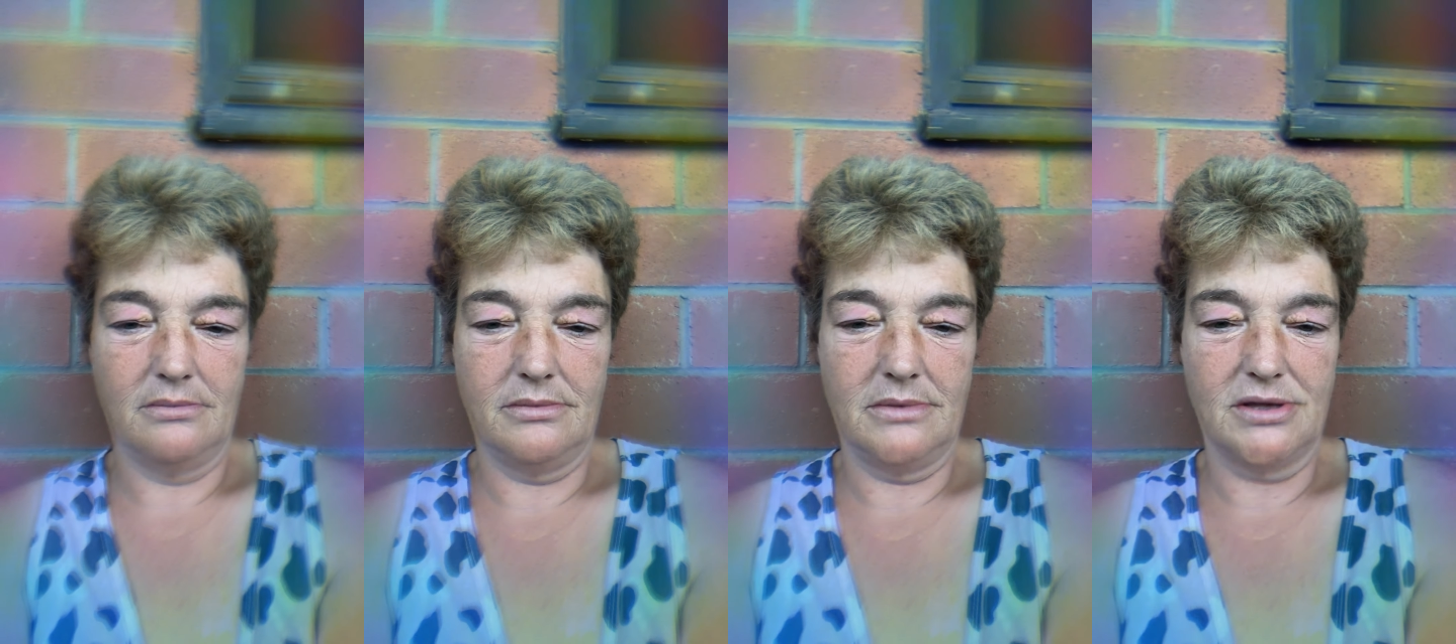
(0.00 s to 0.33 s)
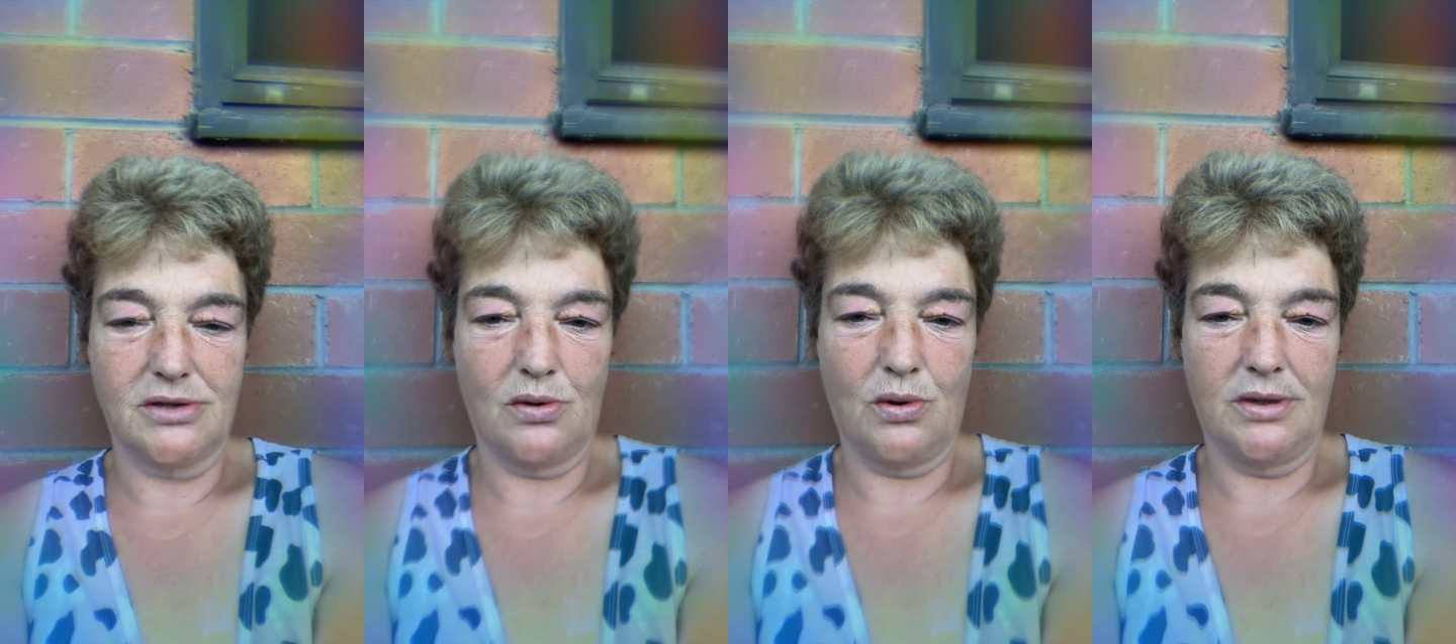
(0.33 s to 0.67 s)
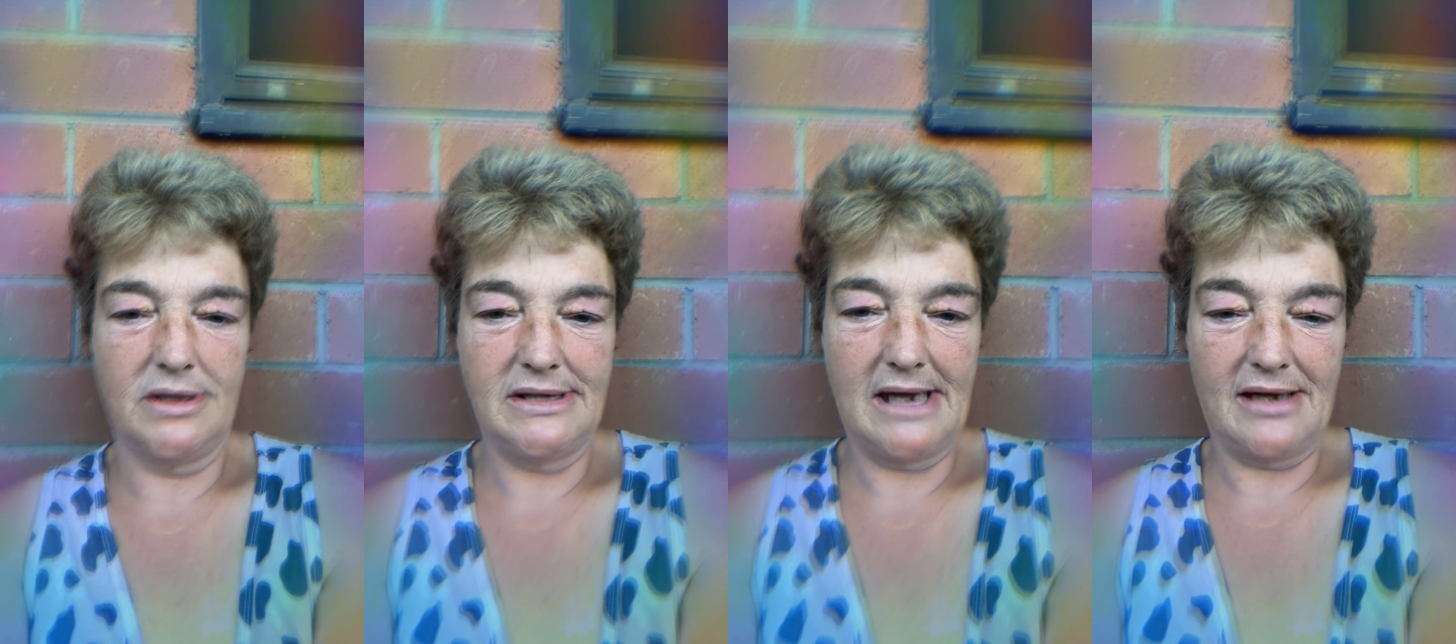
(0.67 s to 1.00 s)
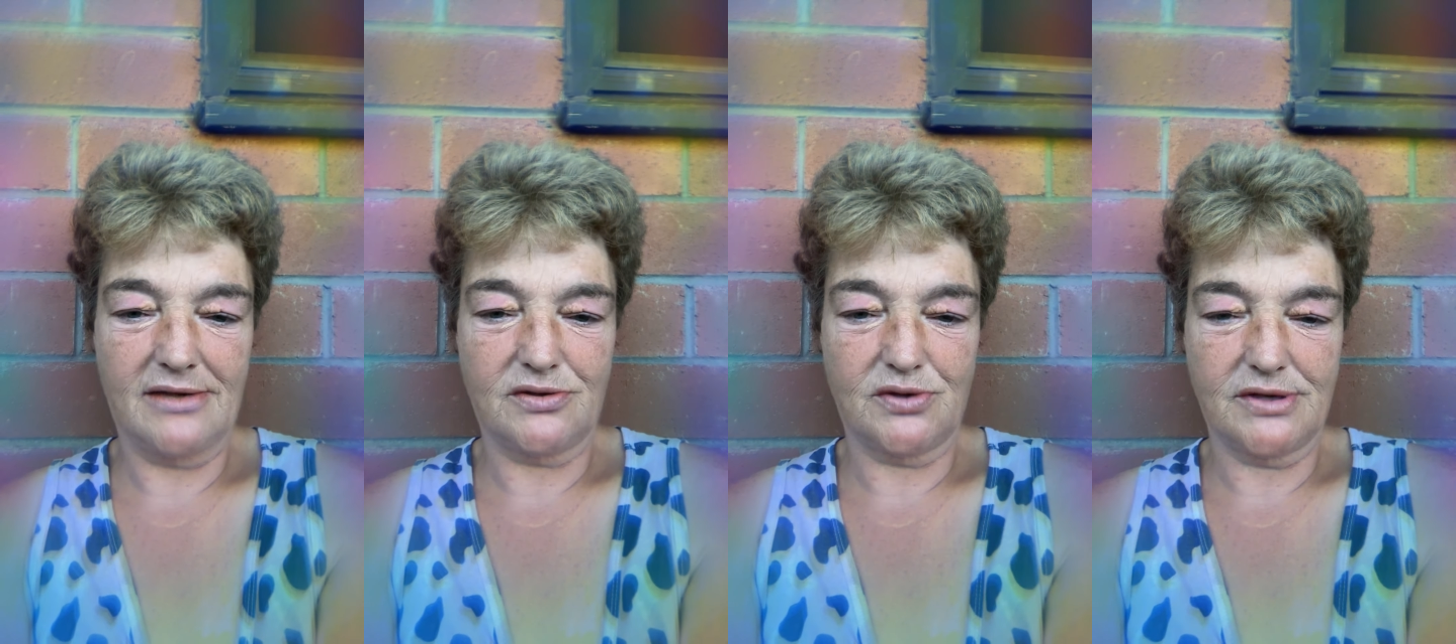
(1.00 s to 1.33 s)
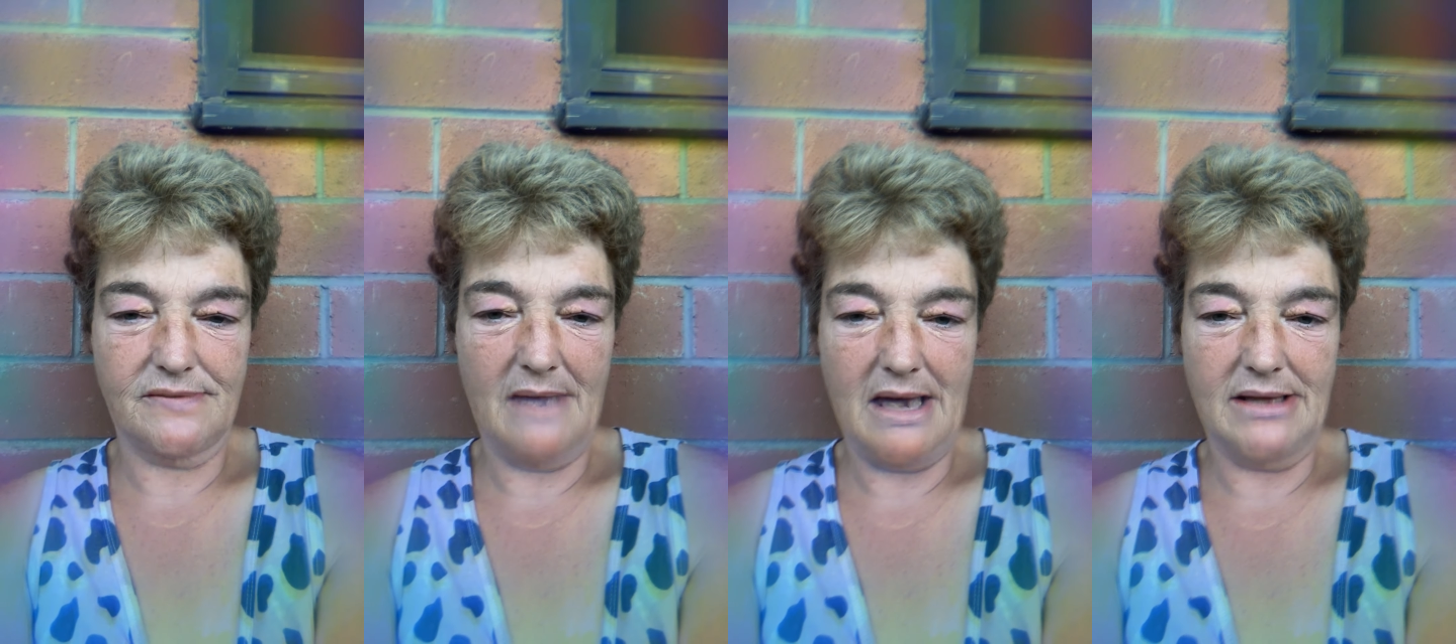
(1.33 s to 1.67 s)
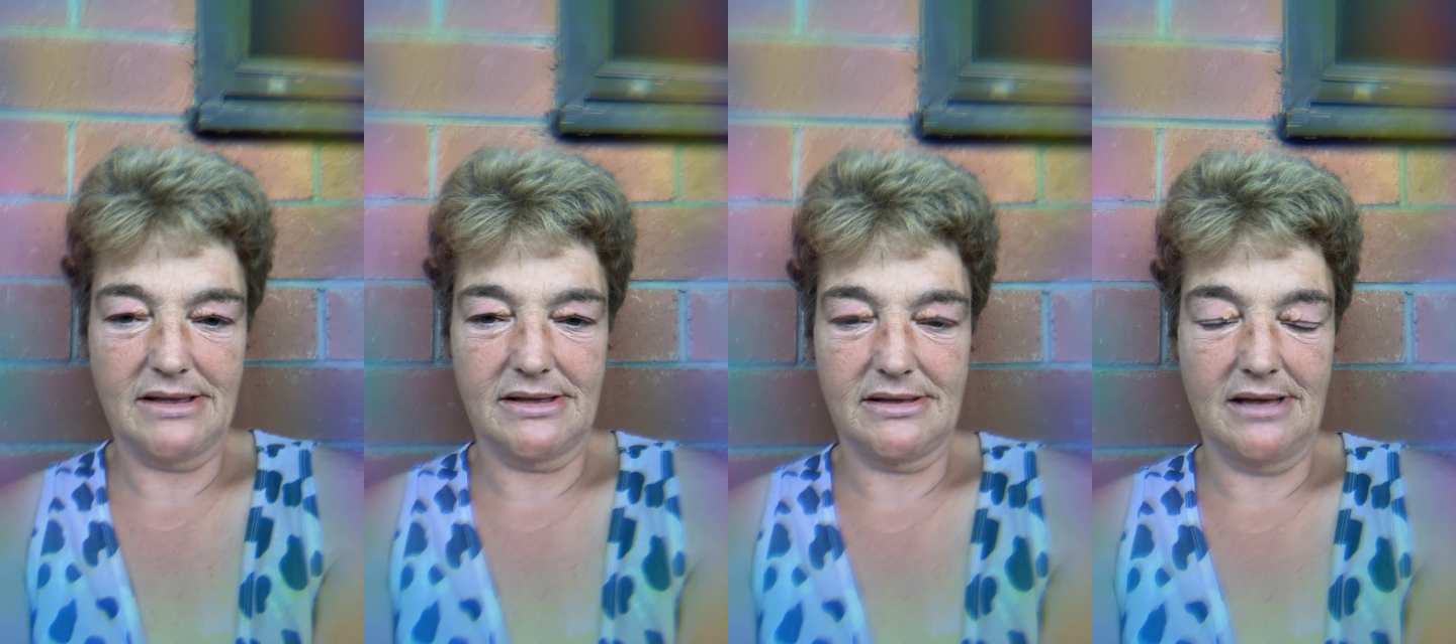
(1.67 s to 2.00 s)
this whole disastrous
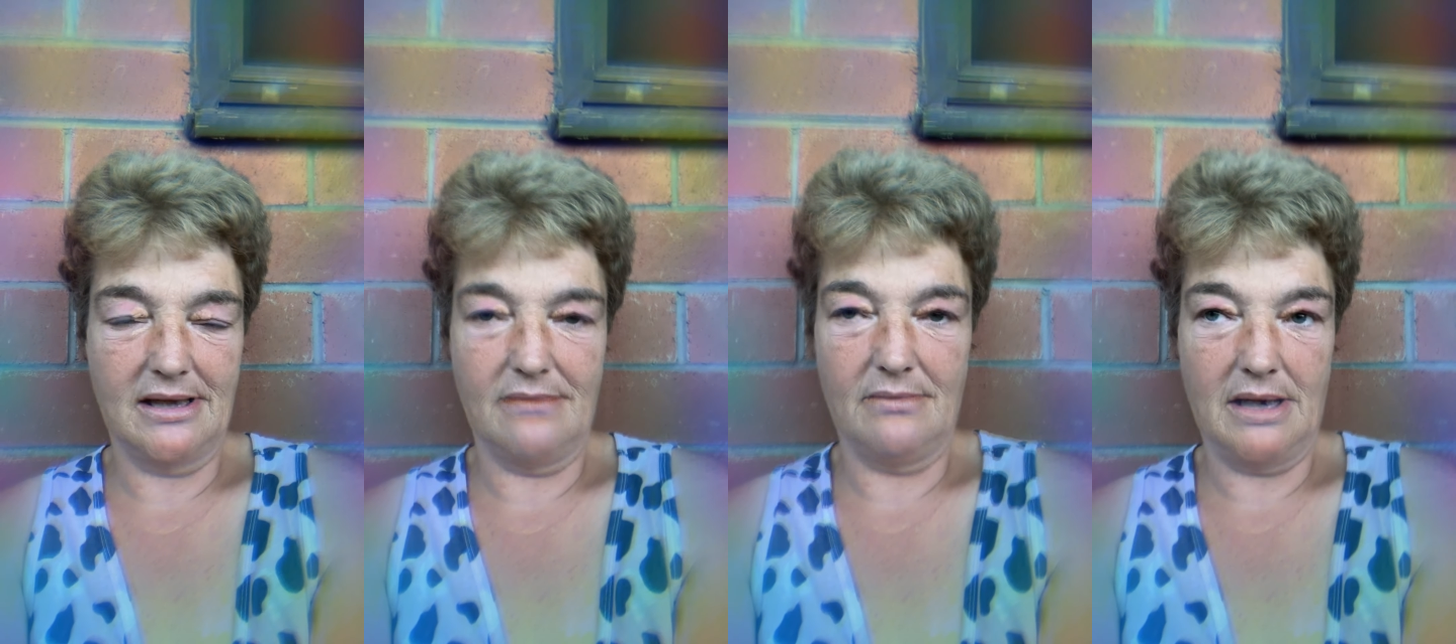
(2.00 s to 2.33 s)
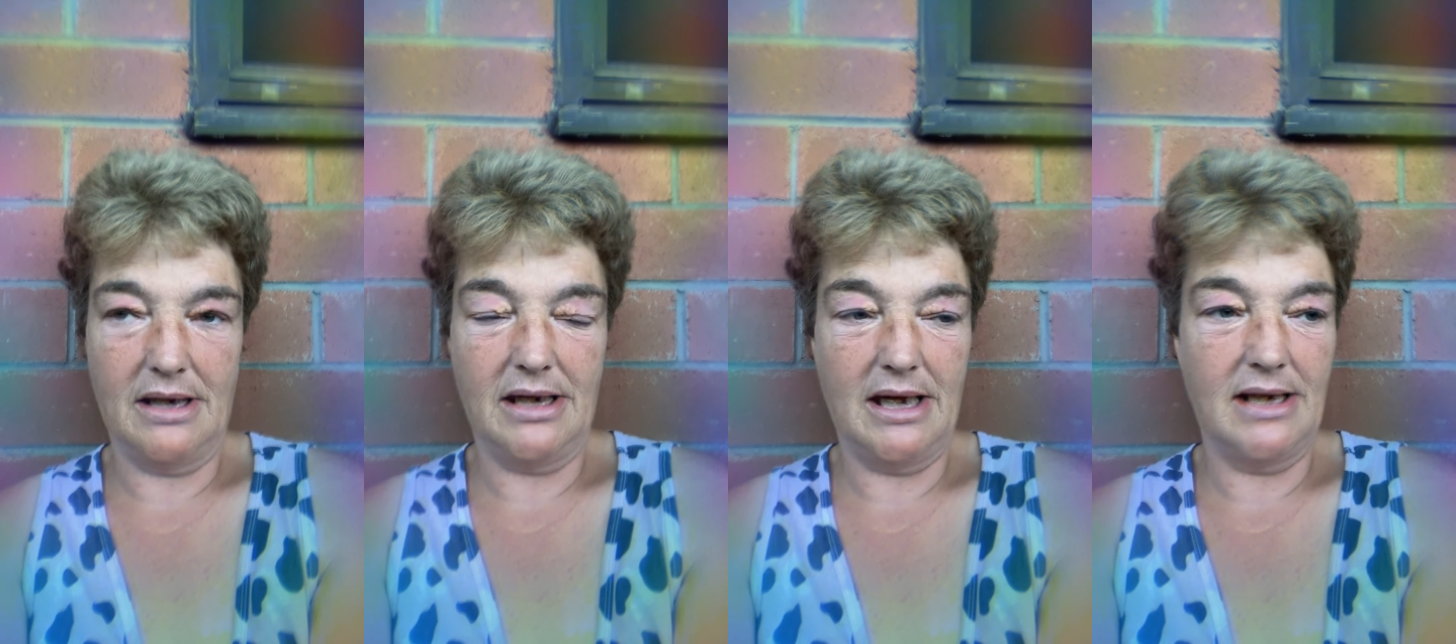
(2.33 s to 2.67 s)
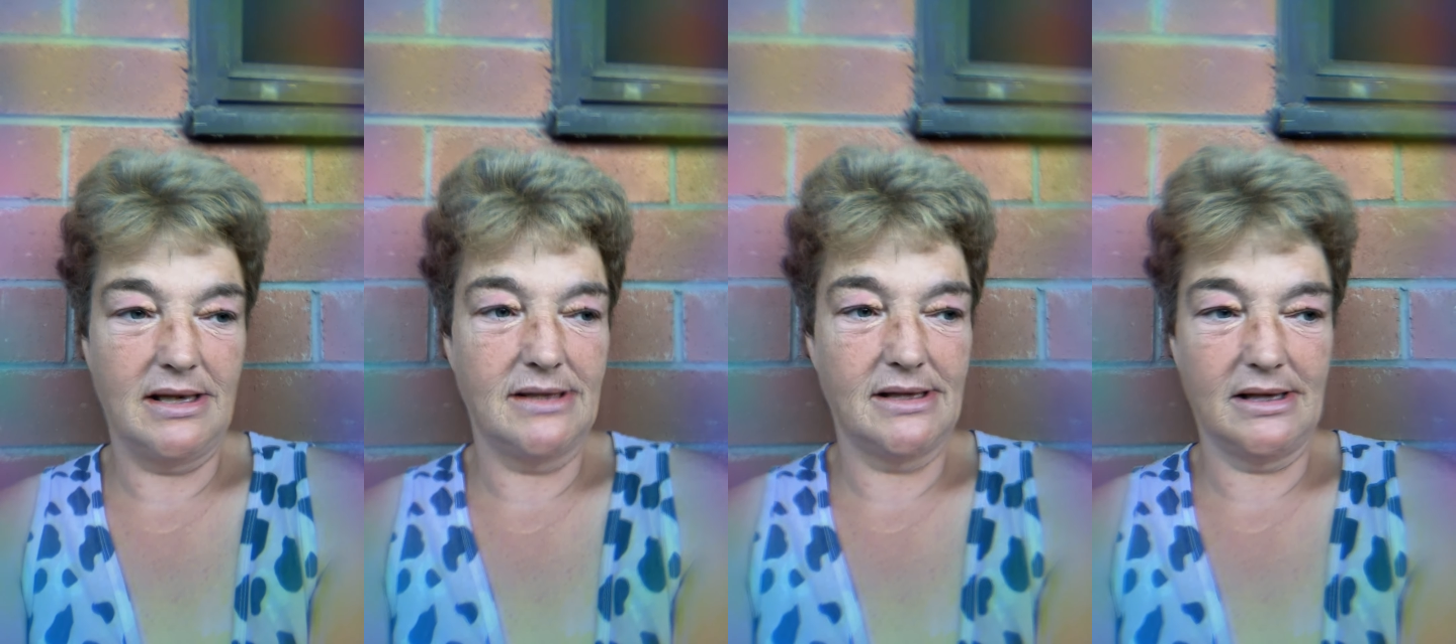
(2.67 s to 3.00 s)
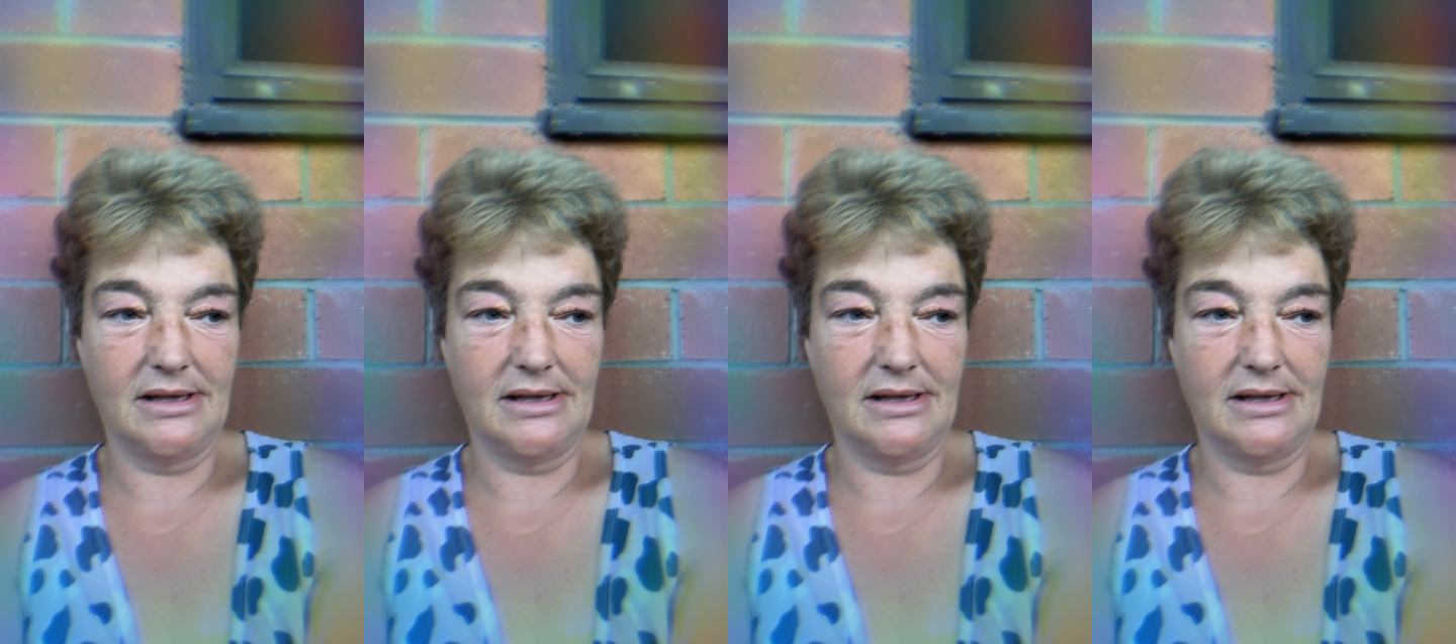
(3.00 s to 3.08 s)
mess that my head is in.